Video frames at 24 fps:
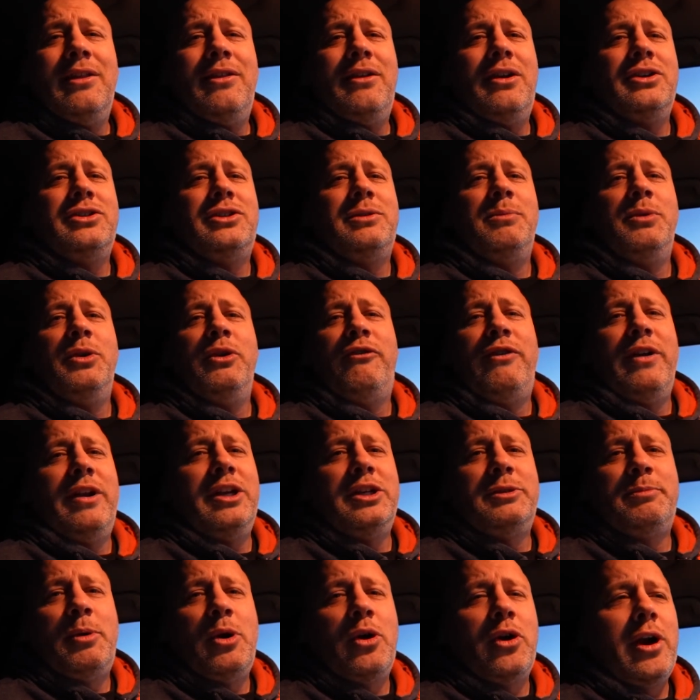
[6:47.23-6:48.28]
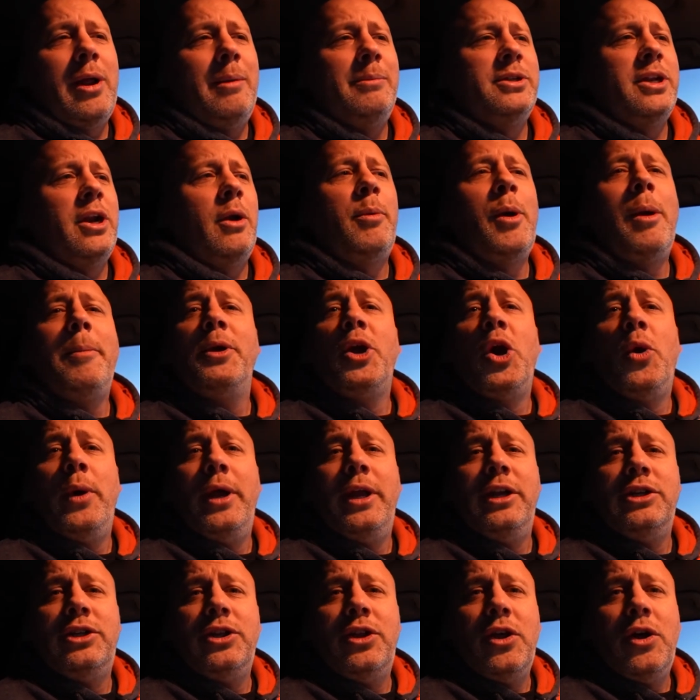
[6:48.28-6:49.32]
There's some new fitness programs, and I'll probably go
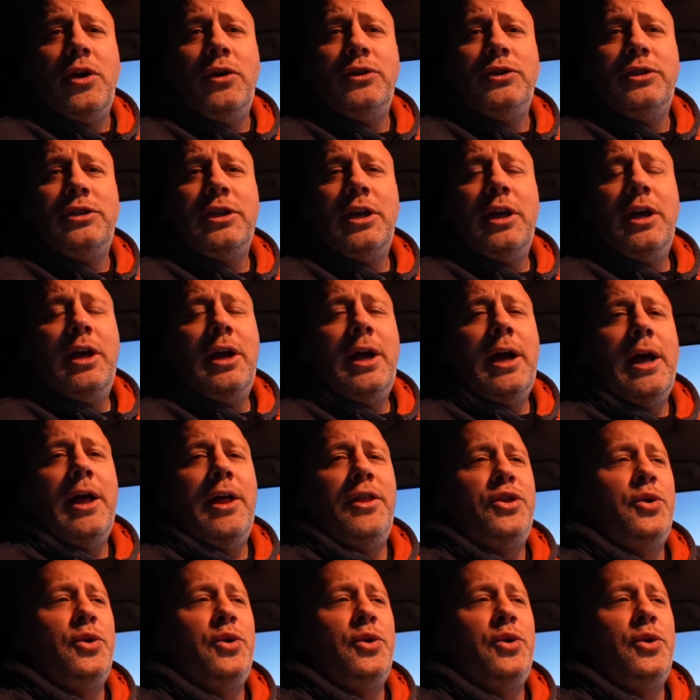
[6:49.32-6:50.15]
into those uh,